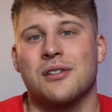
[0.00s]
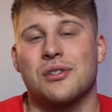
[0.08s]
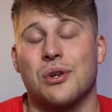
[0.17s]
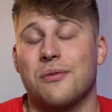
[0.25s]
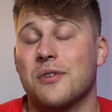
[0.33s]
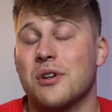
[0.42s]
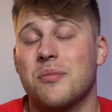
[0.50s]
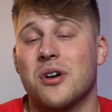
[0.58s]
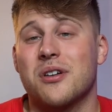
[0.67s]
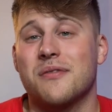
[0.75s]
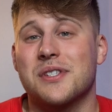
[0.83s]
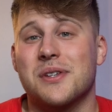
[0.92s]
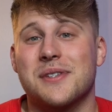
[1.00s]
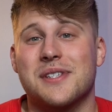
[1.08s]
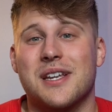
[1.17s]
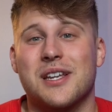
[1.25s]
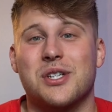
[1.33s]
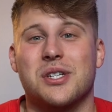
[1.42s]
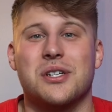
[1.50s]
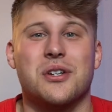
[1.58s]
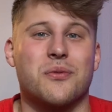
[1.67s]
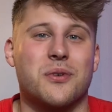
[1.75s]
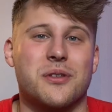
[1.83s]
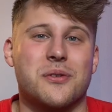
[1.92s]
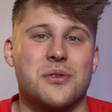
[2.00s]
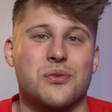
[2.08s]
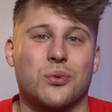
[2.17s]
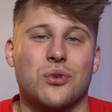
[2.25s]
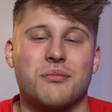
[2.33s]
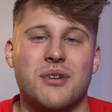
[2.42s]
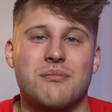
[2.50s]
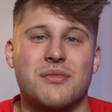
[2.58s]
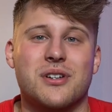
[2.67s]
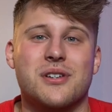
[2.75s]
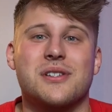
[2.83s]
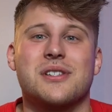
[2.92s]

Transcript: So if you're a part of an association and you're one of those role members,